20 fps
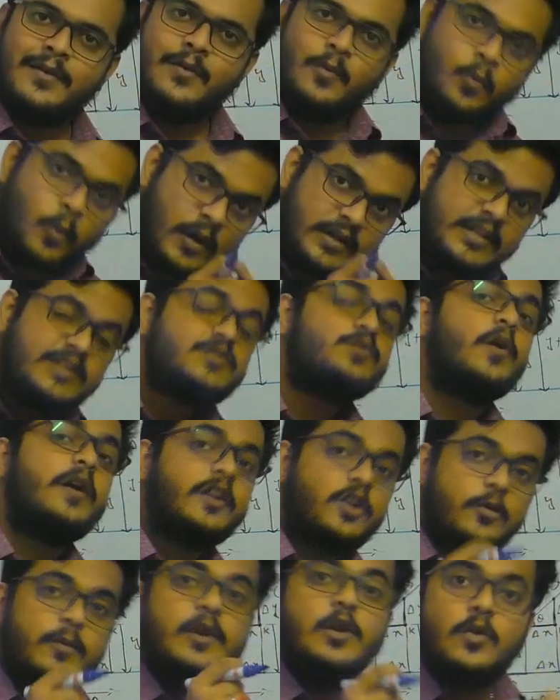What is
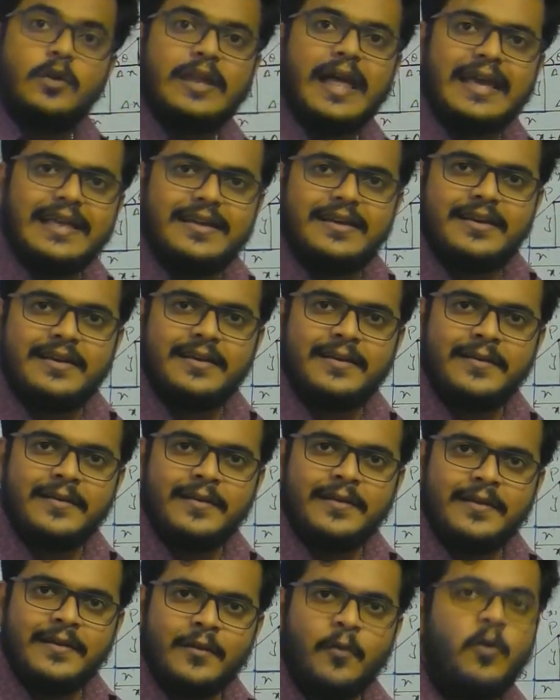going to be look like?
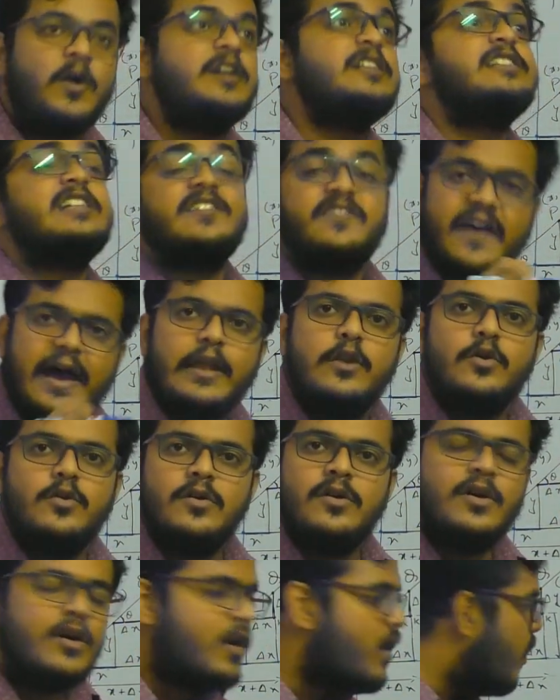What is the
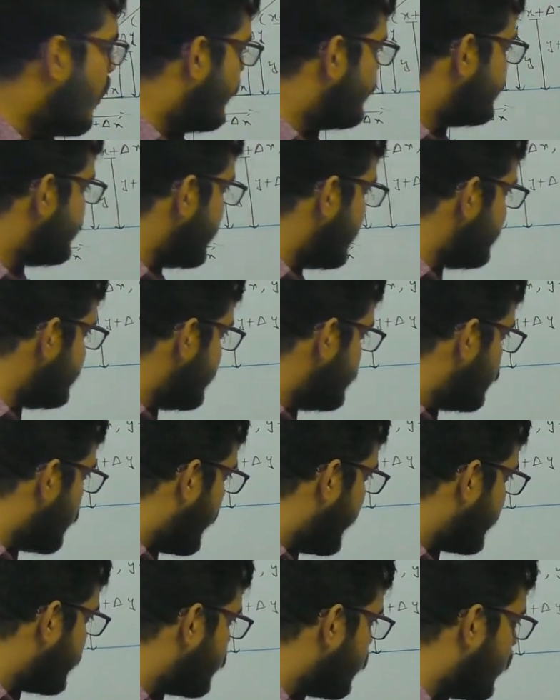value of change in
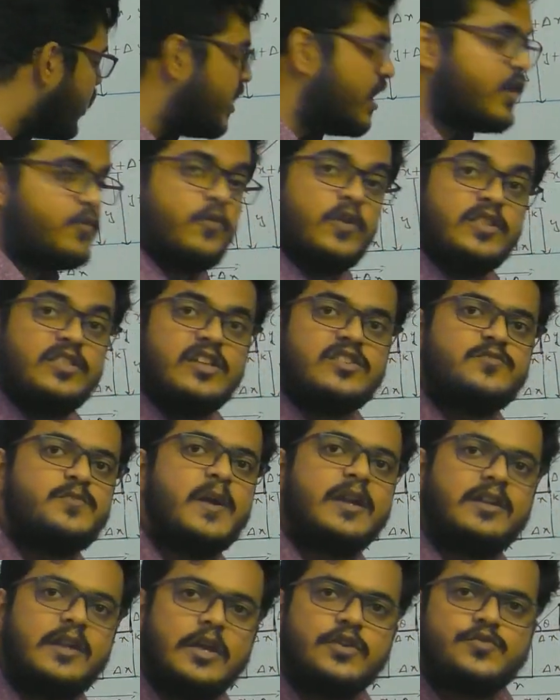y coordinate with
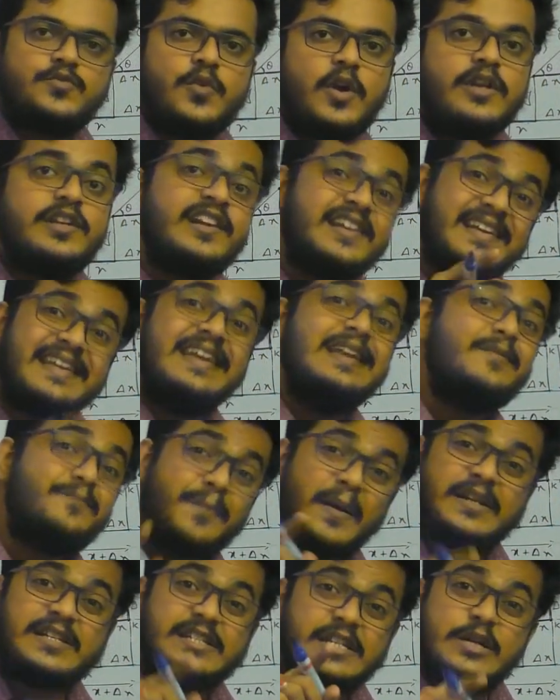respect to x coordinate in
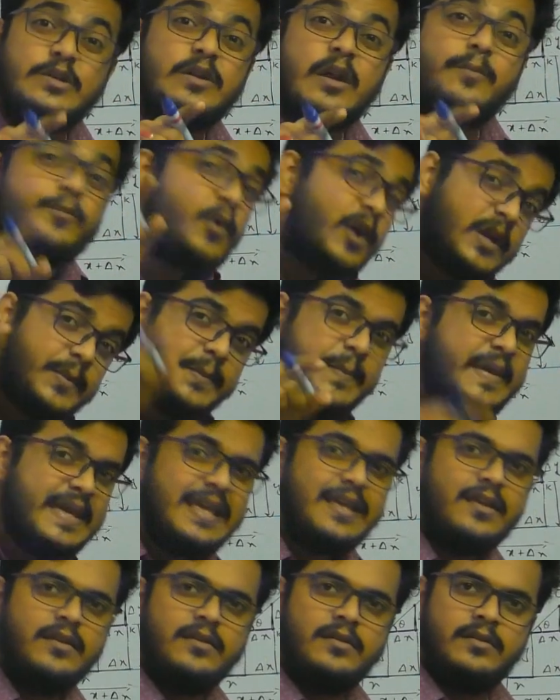particular point
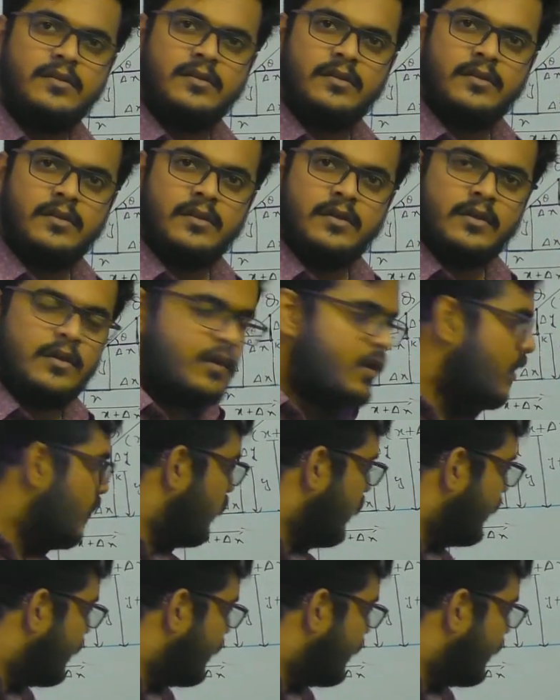P? We